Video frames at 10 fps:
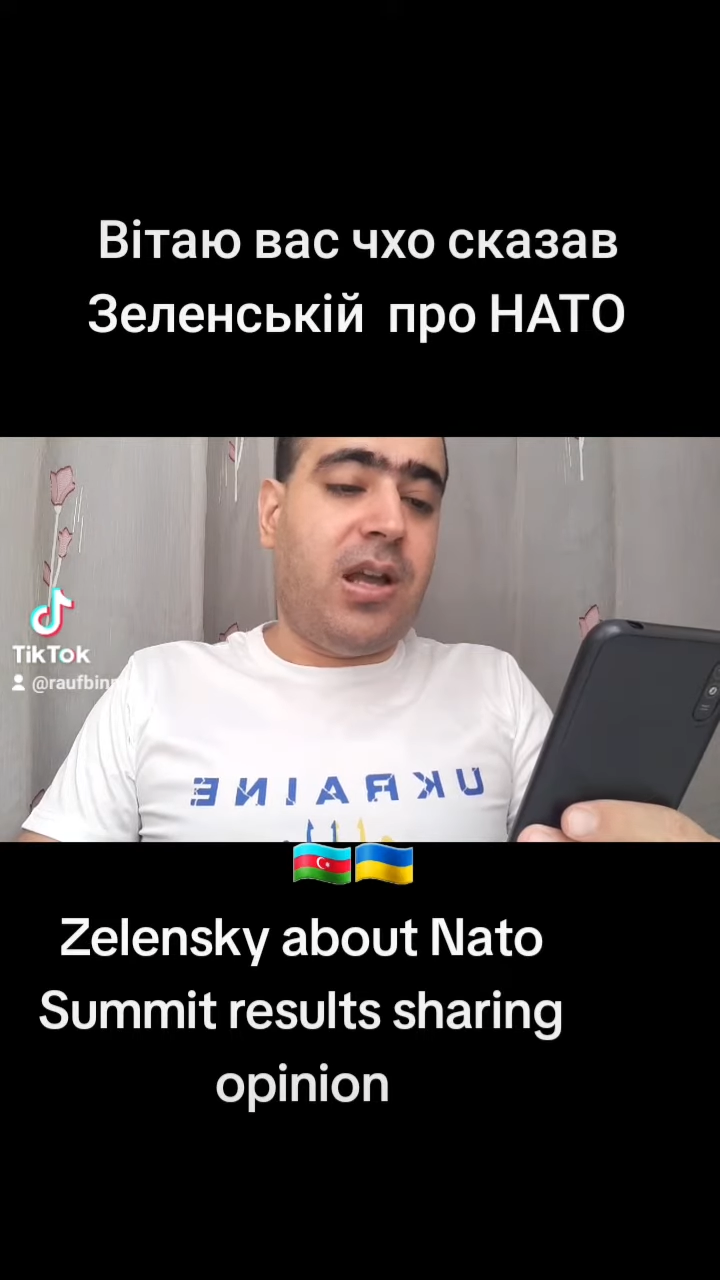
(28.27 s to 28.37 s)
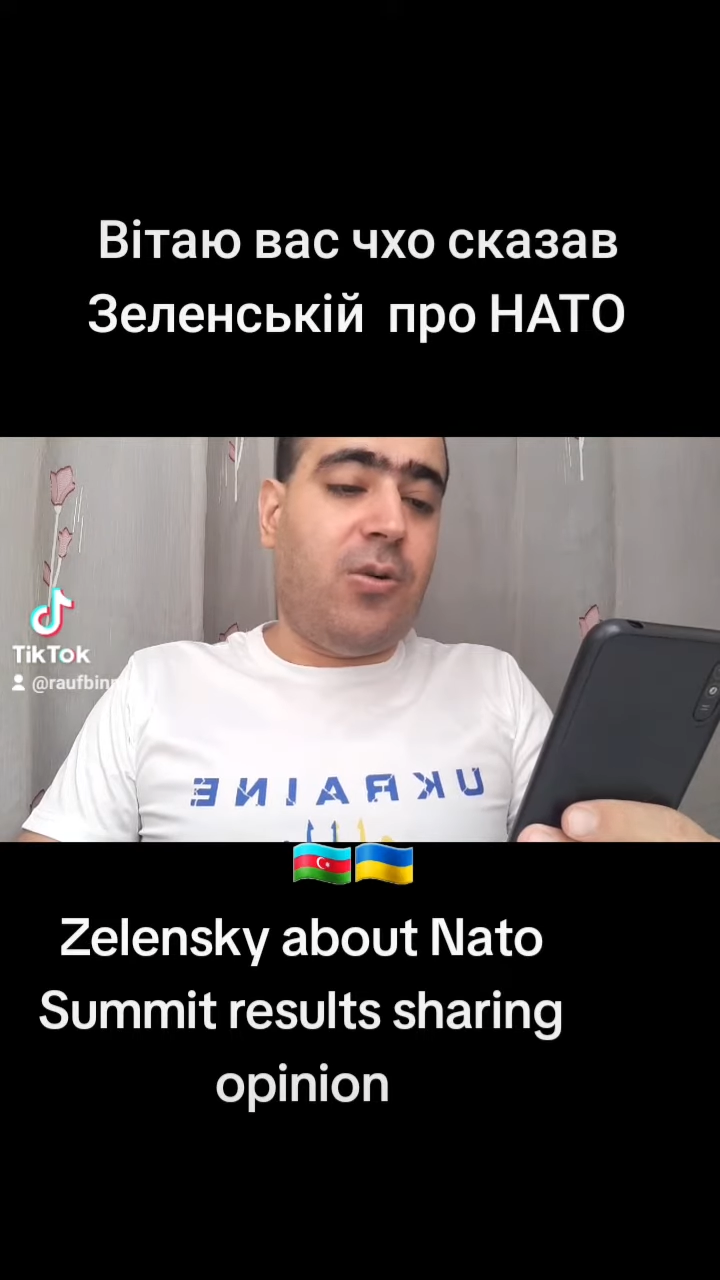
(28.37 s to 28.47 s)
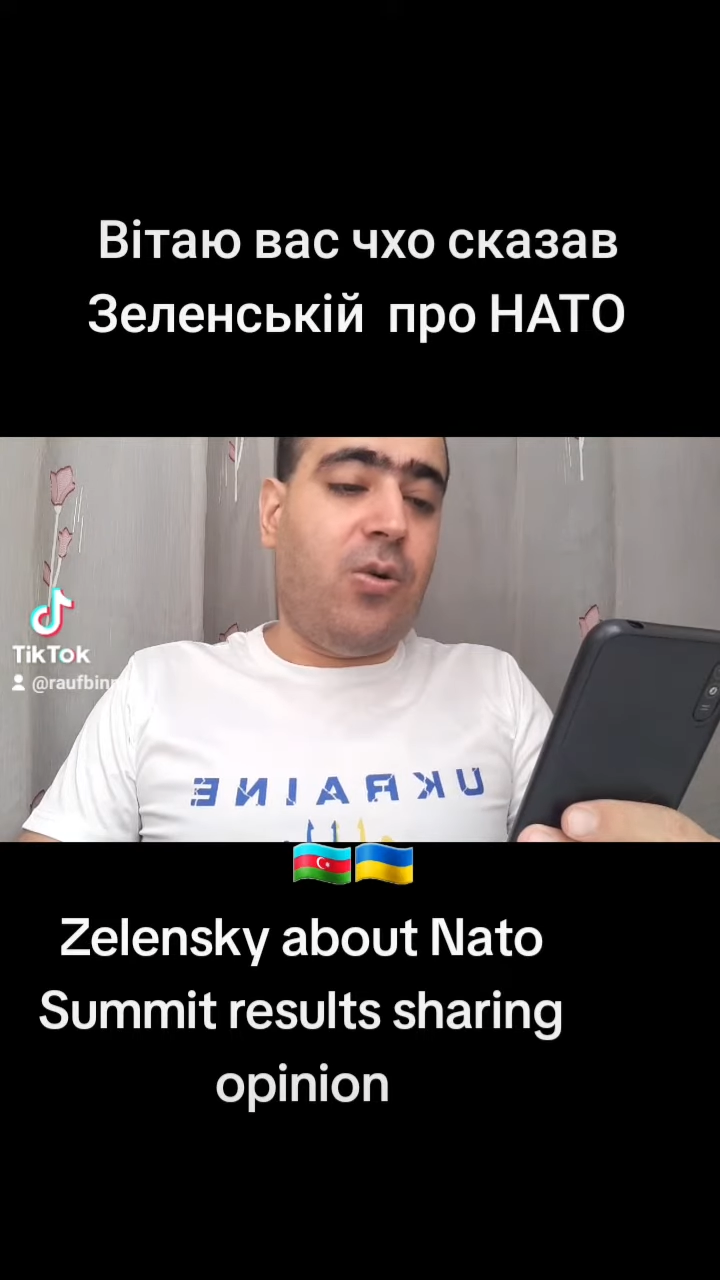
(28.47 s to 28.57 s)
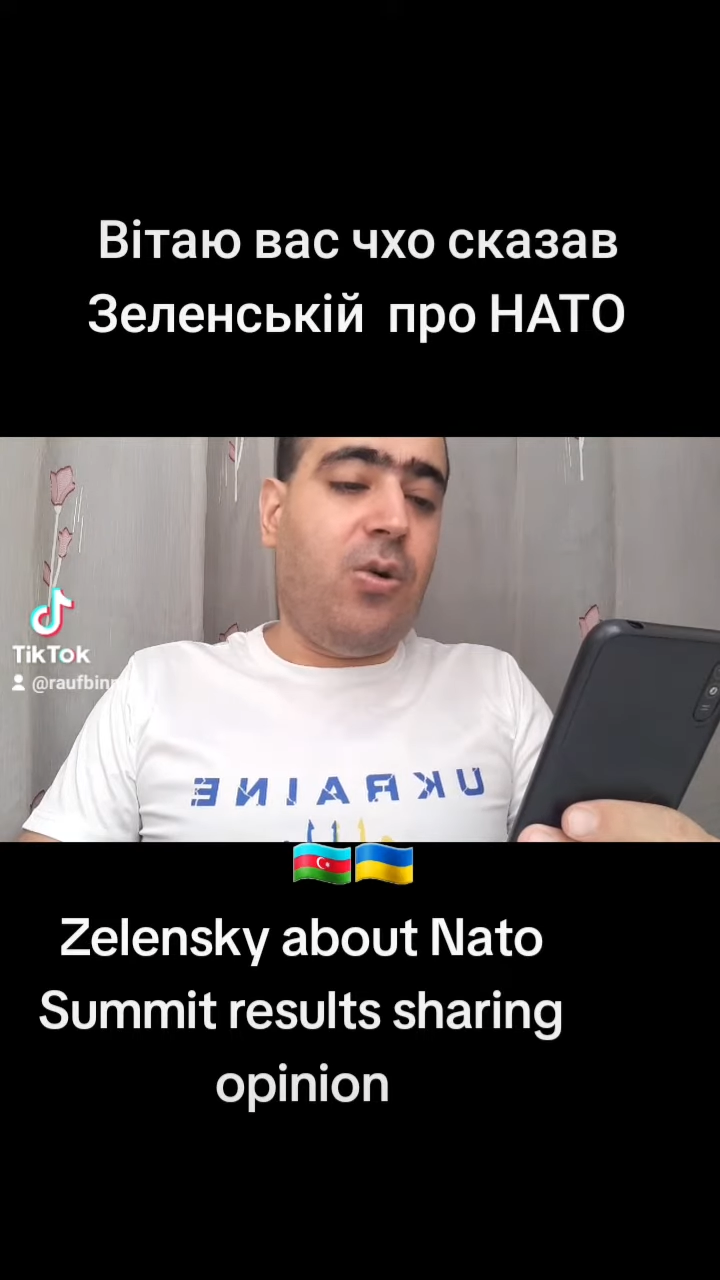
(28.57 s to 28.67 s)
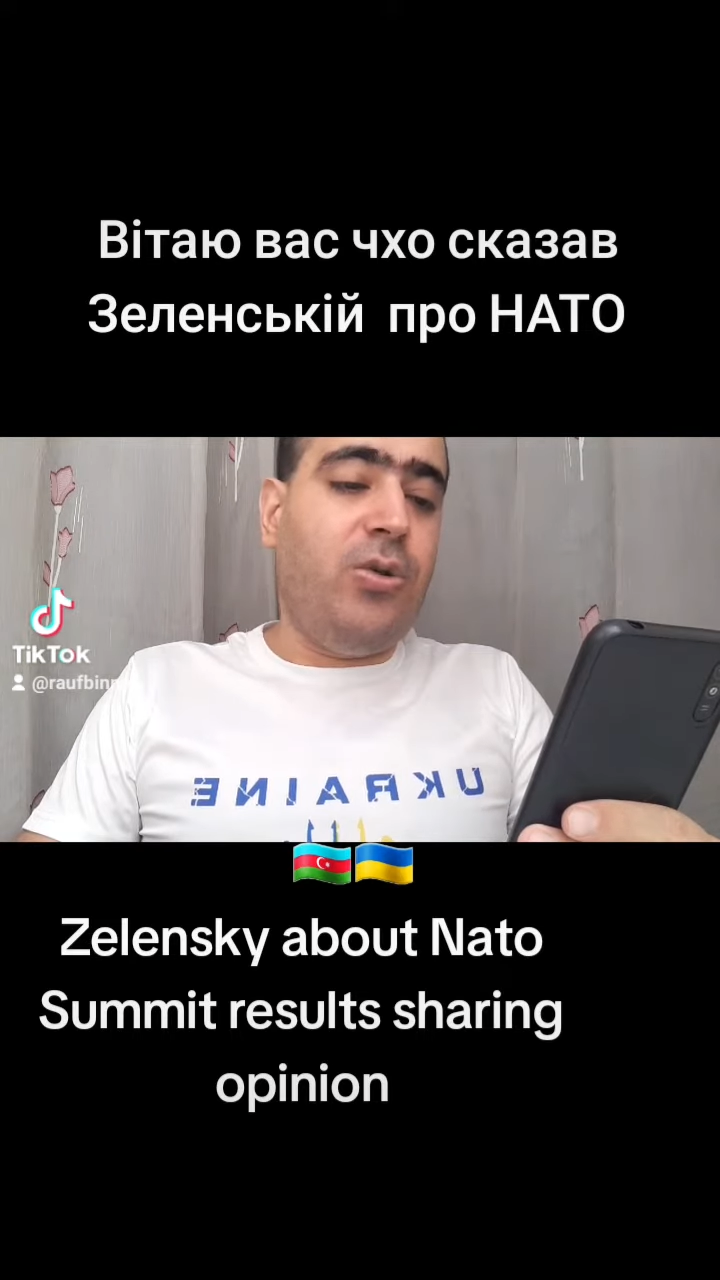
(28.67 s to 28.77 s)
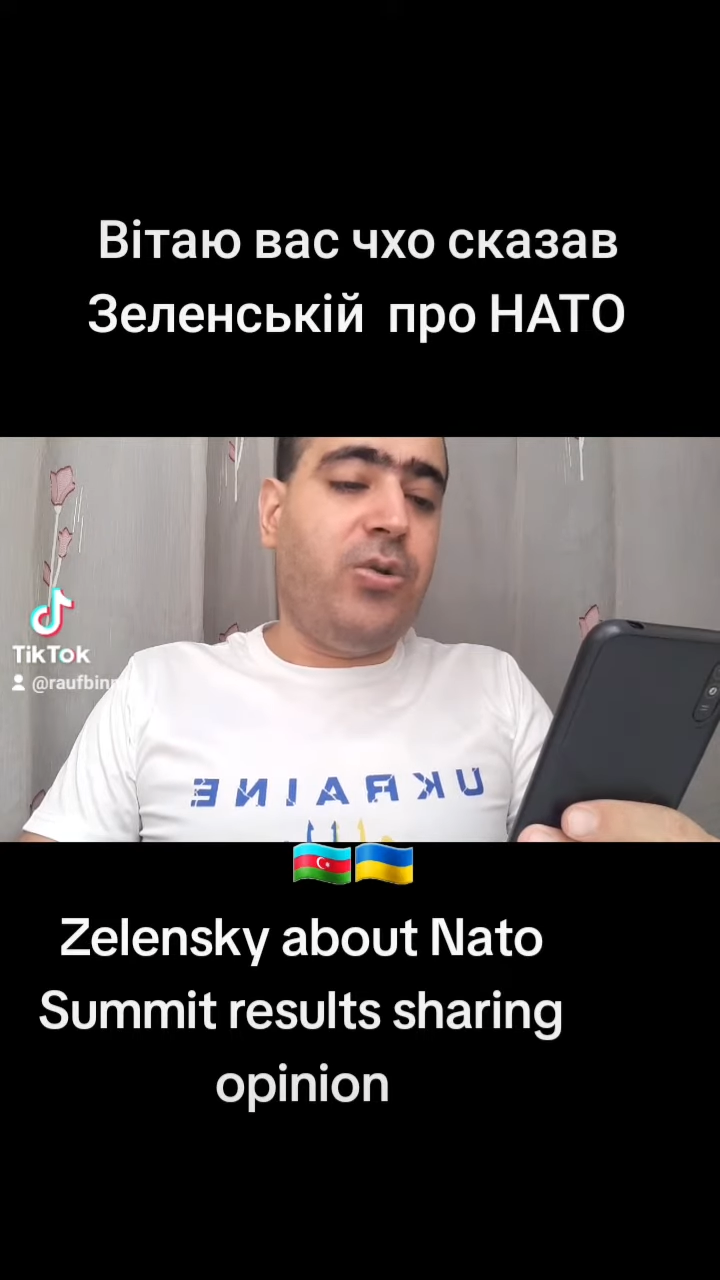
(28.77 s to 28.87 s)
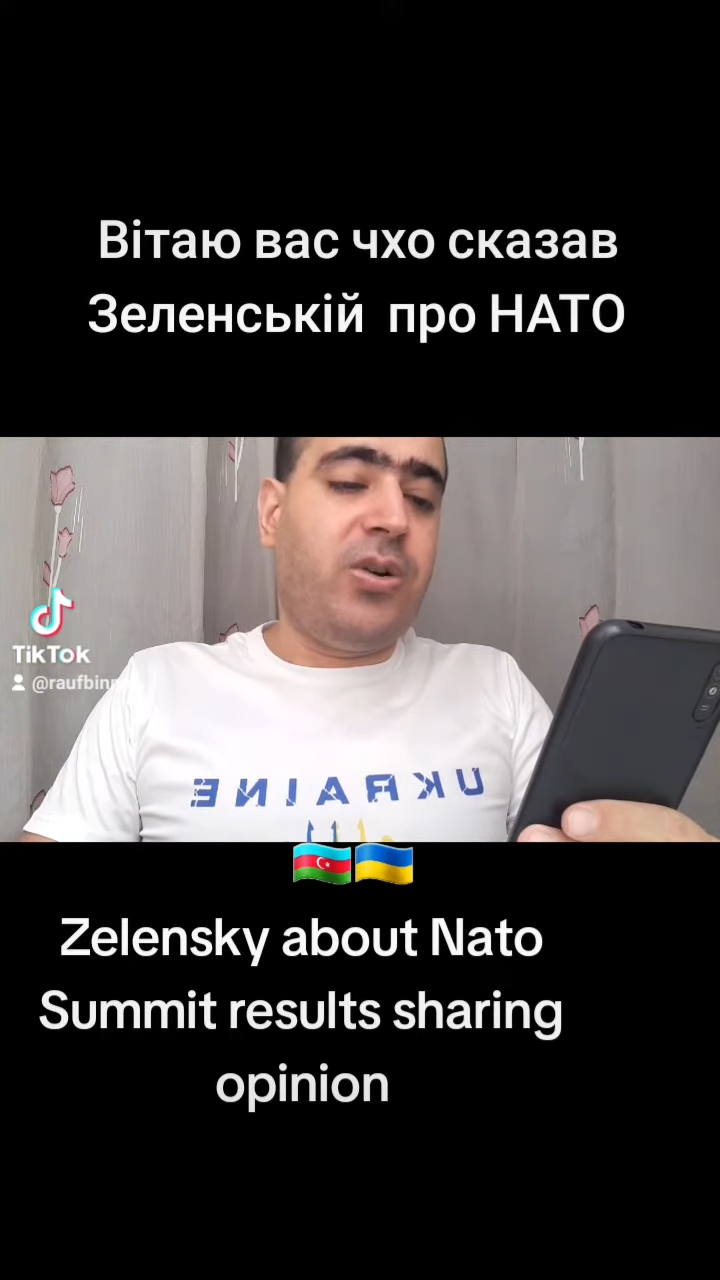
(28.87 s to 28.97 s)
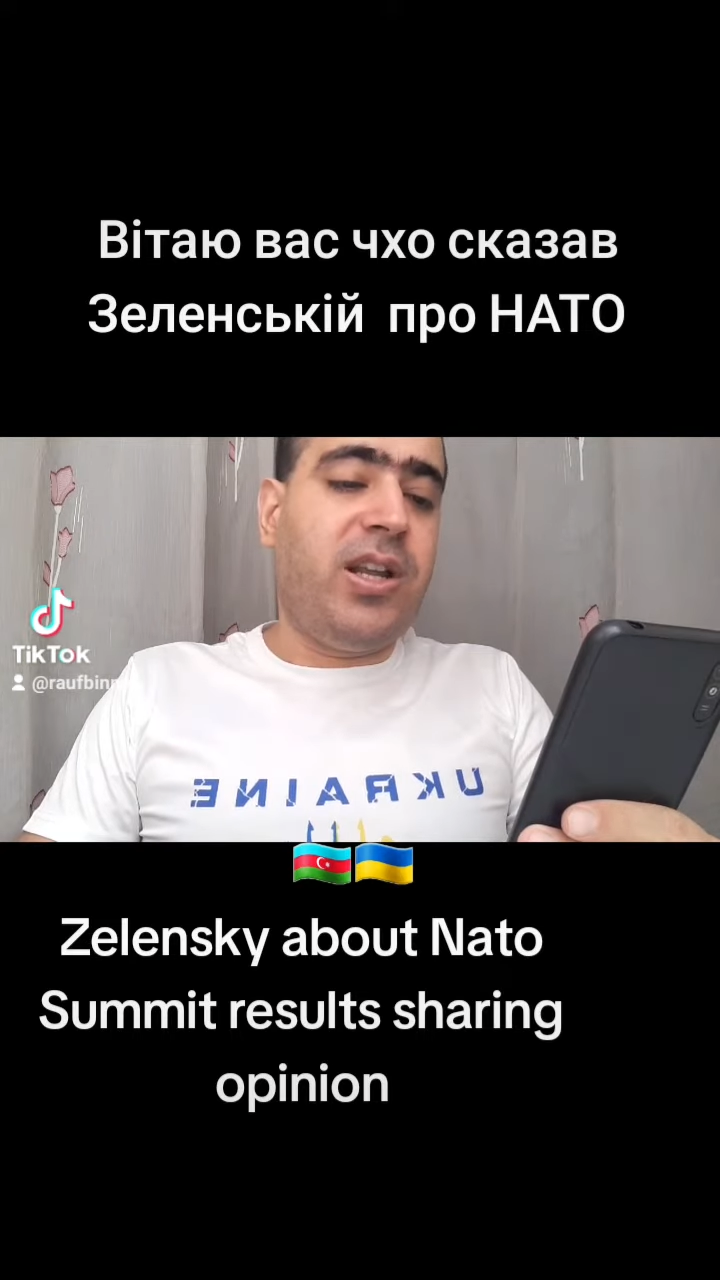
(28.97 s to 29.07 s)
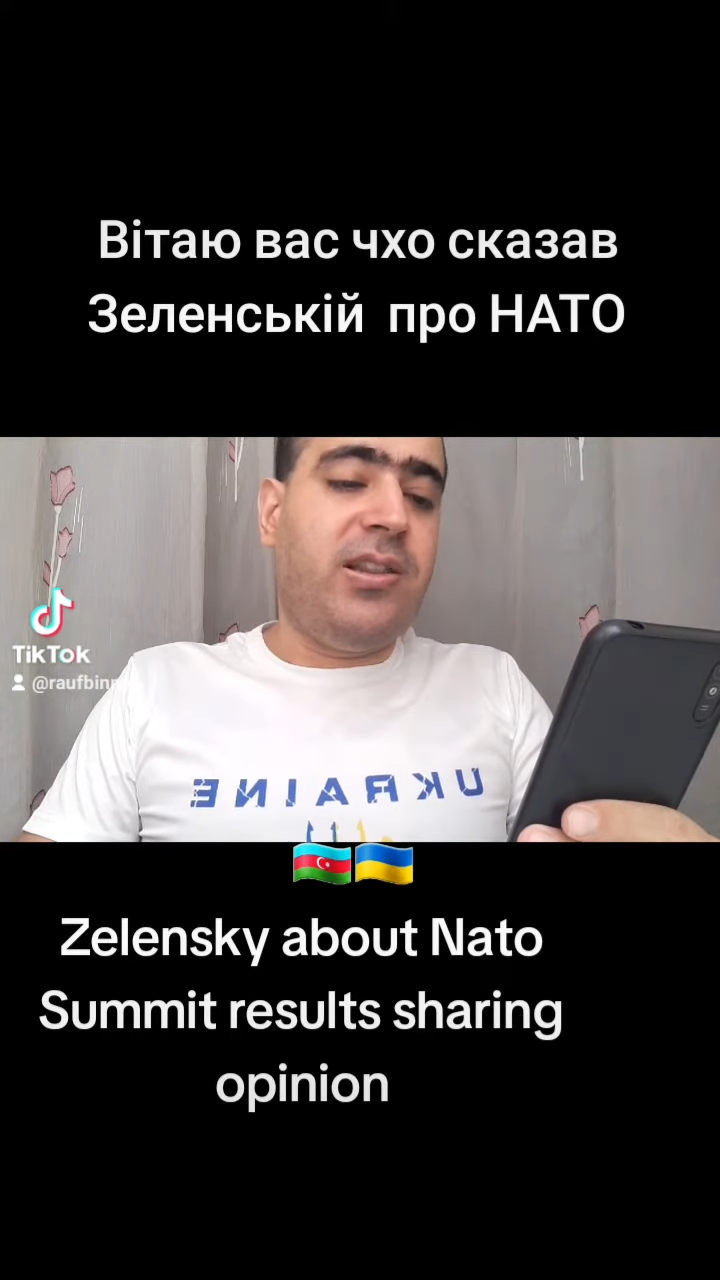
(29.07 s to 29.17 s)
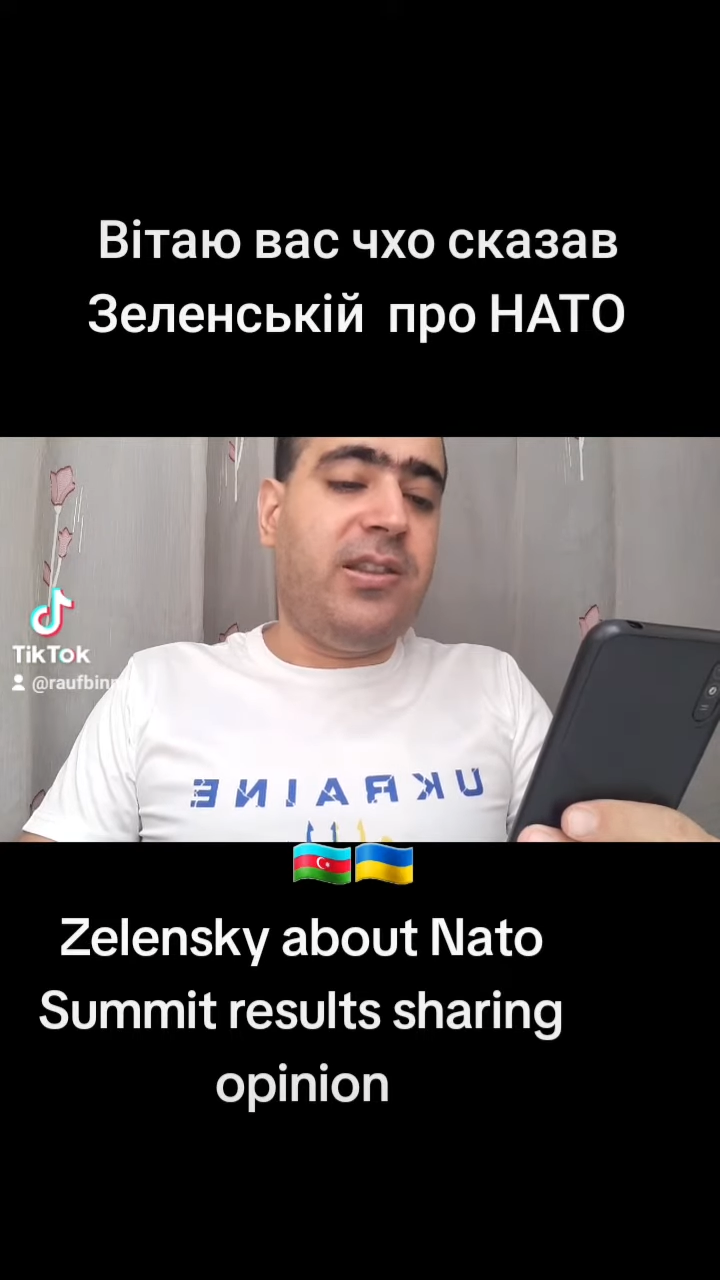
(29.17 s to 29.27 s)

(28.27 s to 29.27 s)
All Ukraine